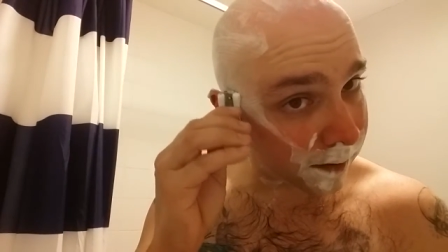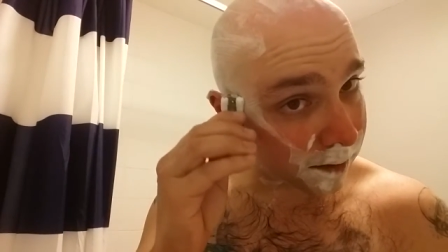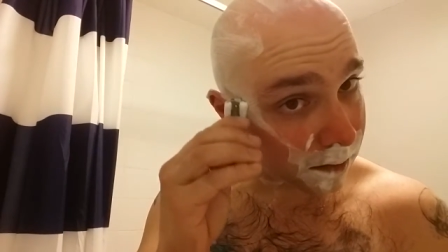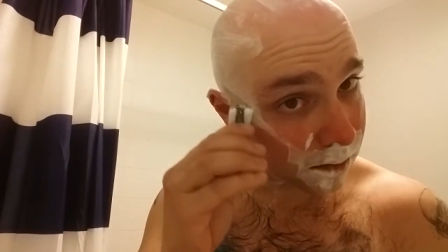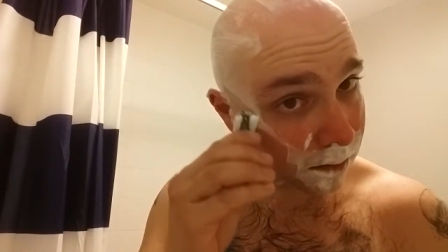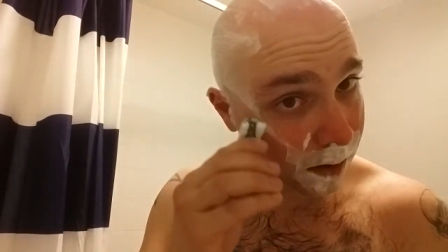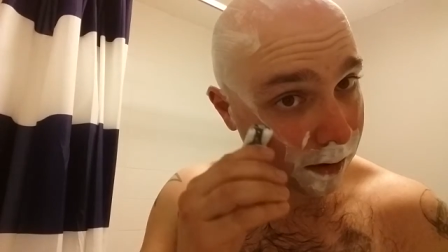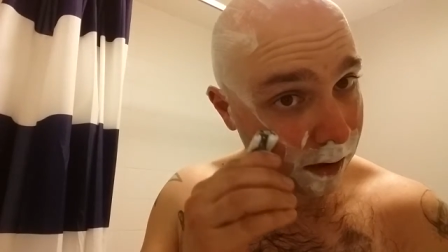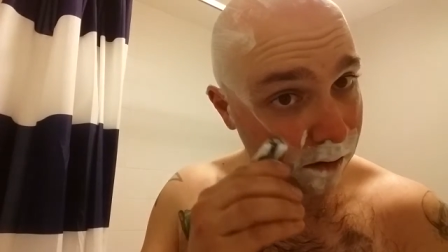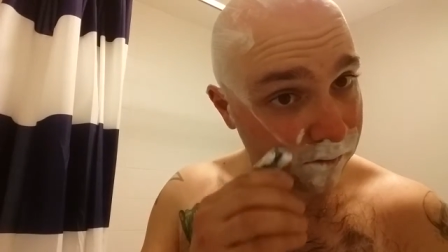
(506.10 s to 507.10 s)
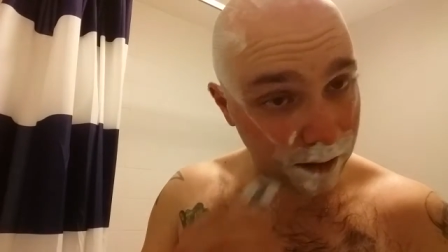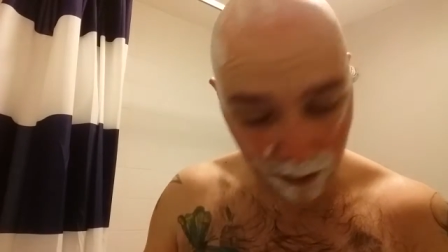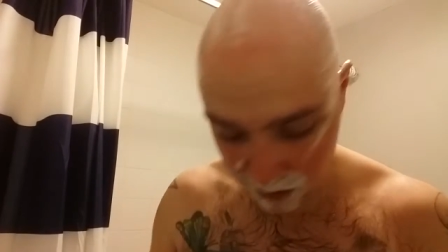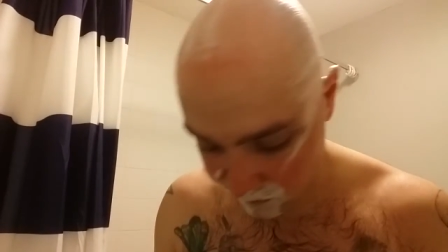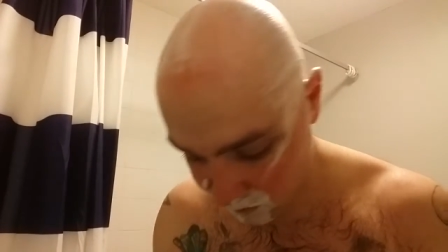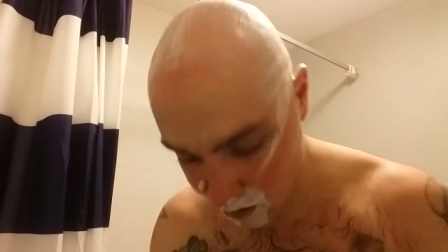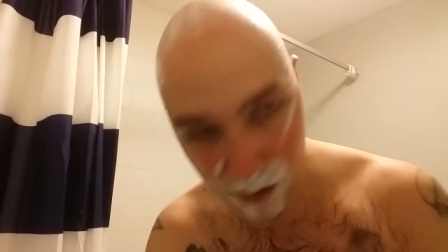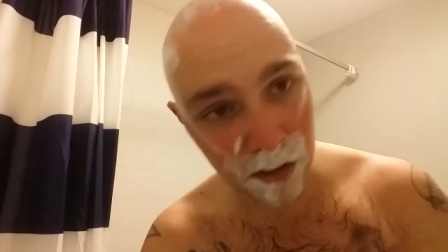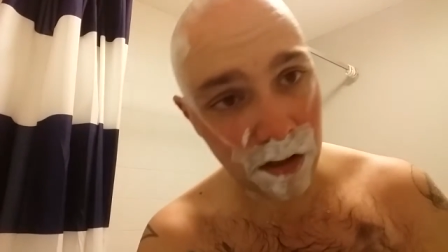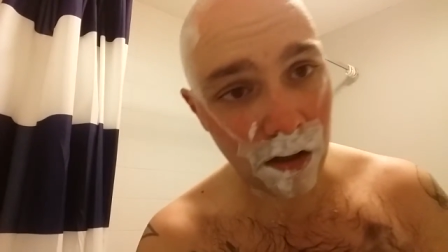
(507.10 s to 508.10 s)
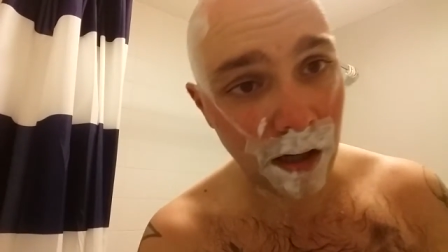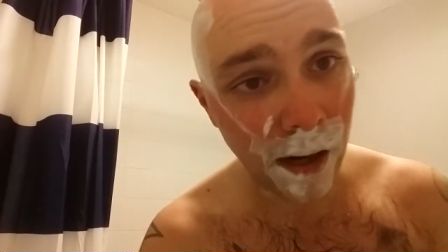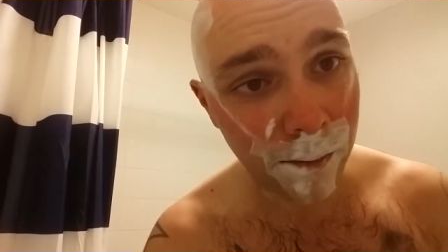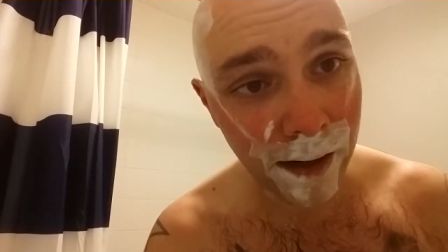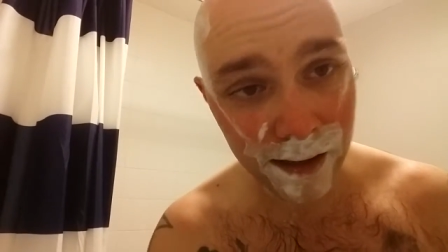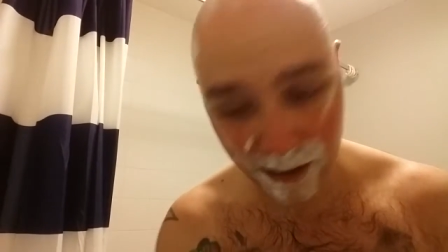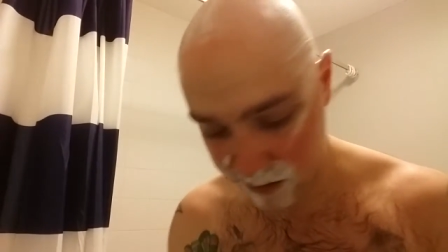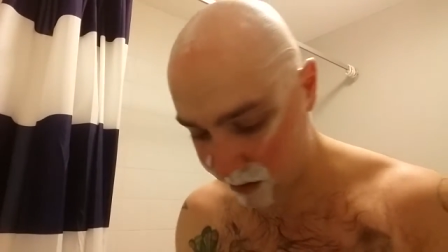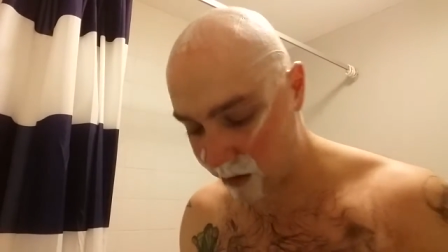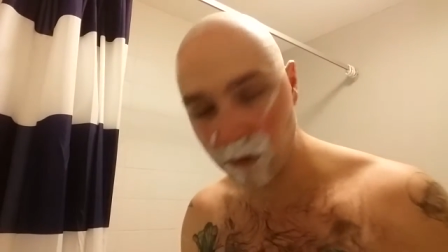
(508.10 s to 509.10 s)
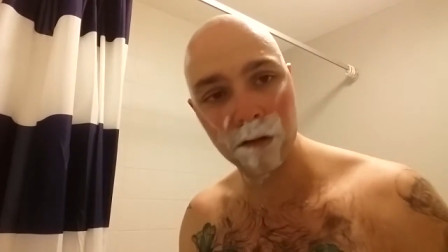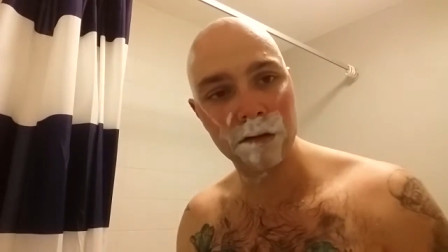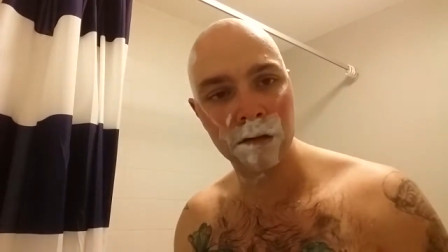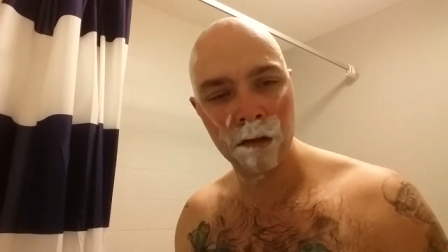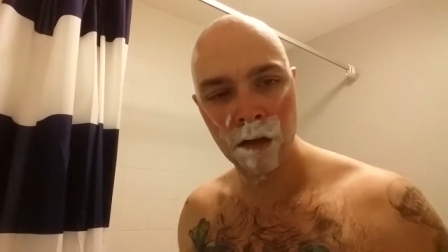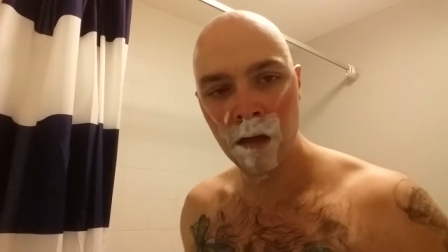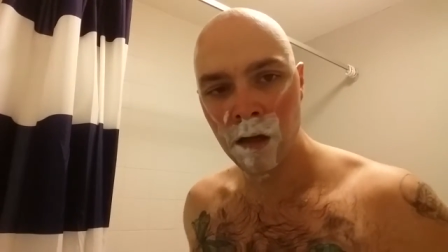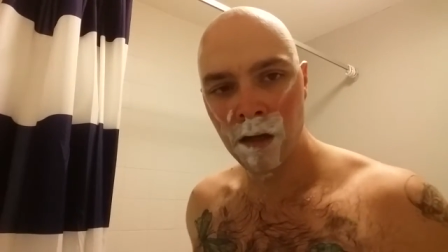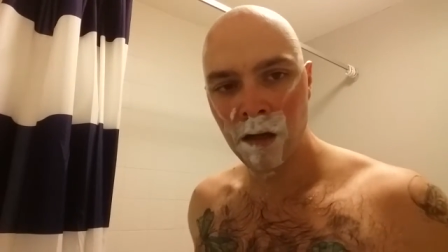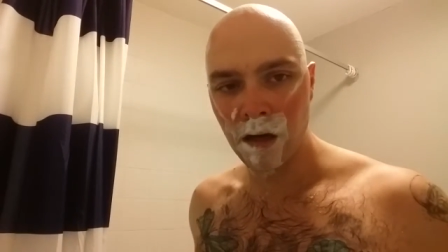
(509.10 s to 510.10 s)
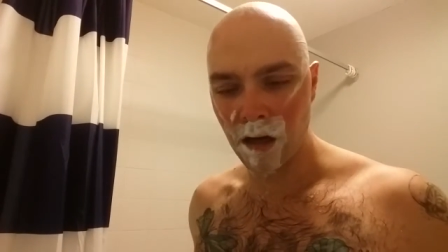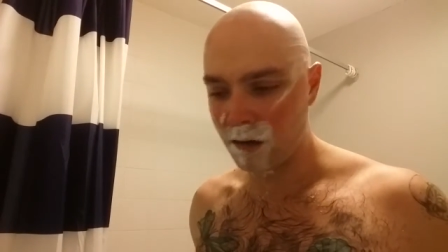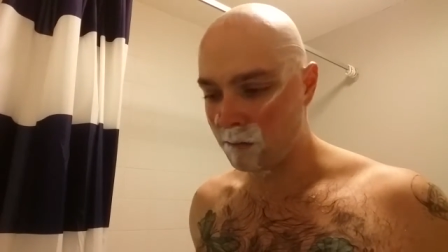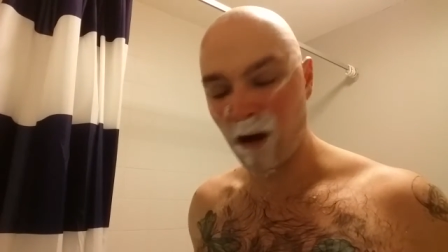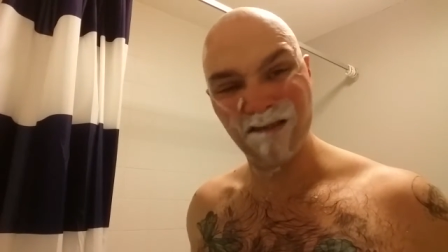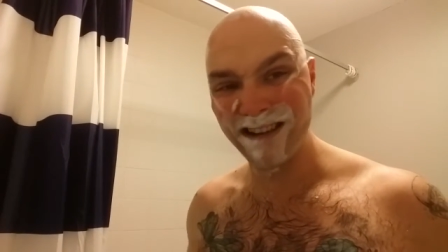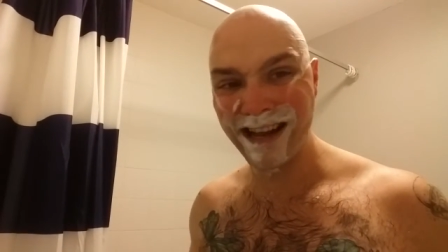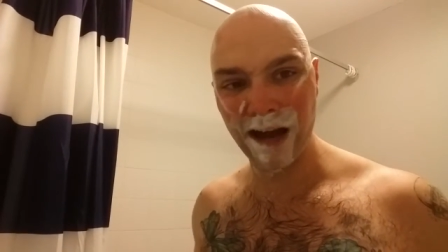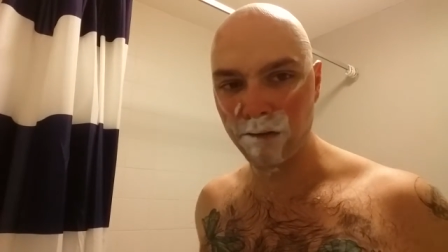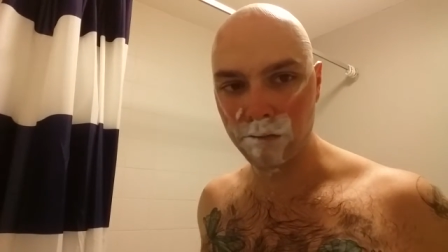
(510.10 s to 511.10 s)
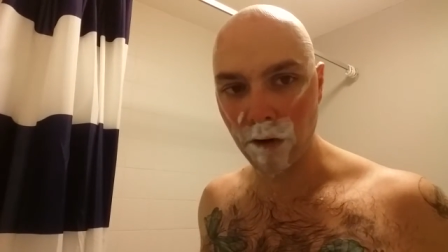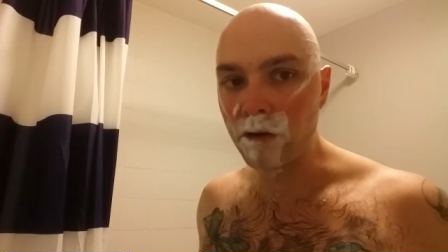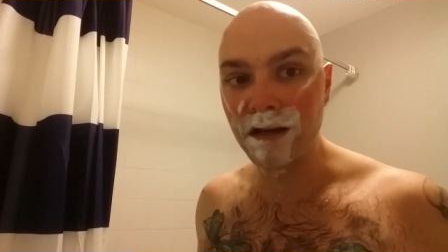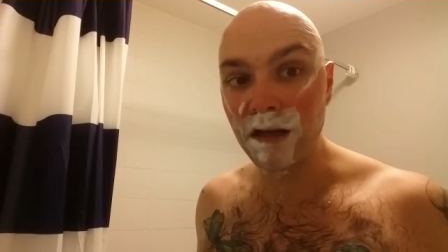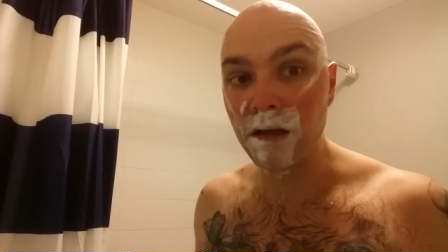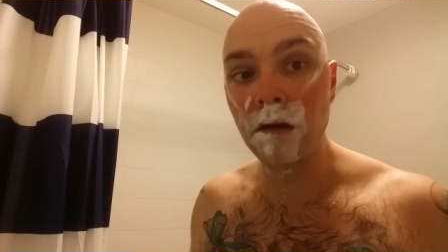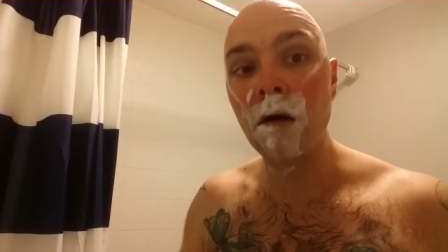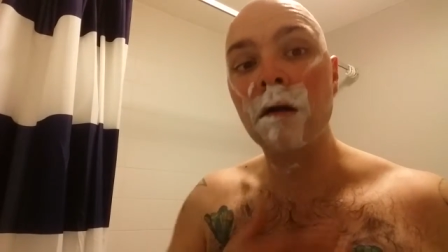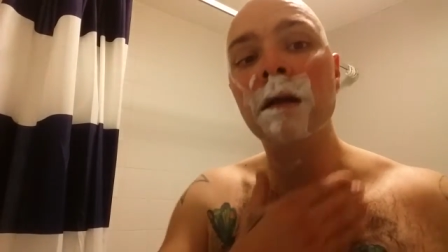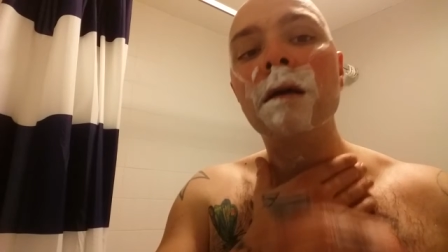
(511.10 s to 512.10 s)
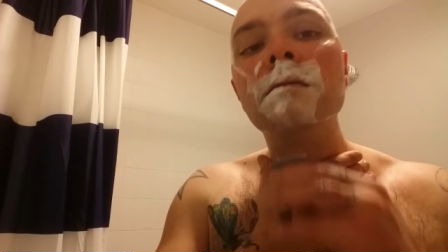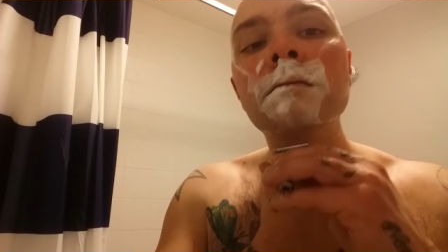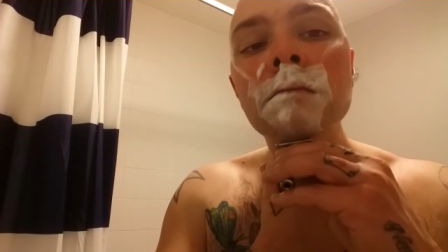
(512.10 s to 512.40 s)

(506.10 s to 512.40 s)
person, go and get the VS70 and show you how bad it actually looks. I really haven't broken in the knot on it,